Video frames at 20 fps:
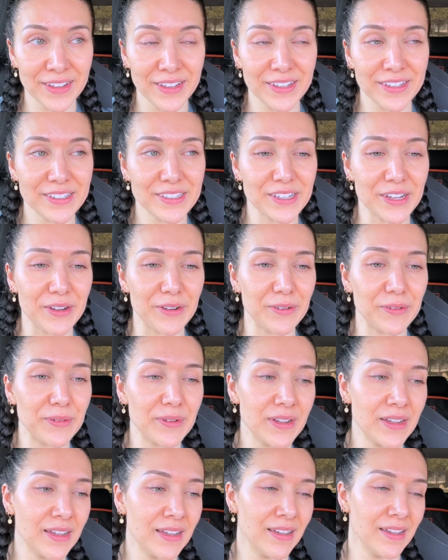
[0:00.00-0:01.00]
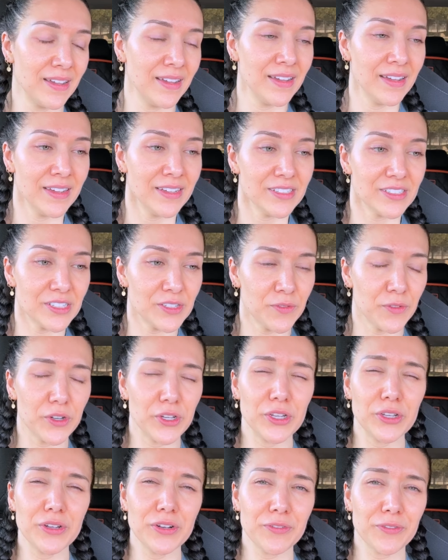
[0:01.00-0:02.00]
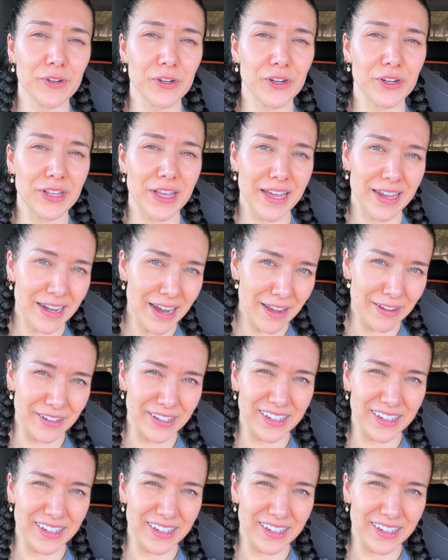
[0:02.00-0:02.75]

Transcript: So just for you to figure that out,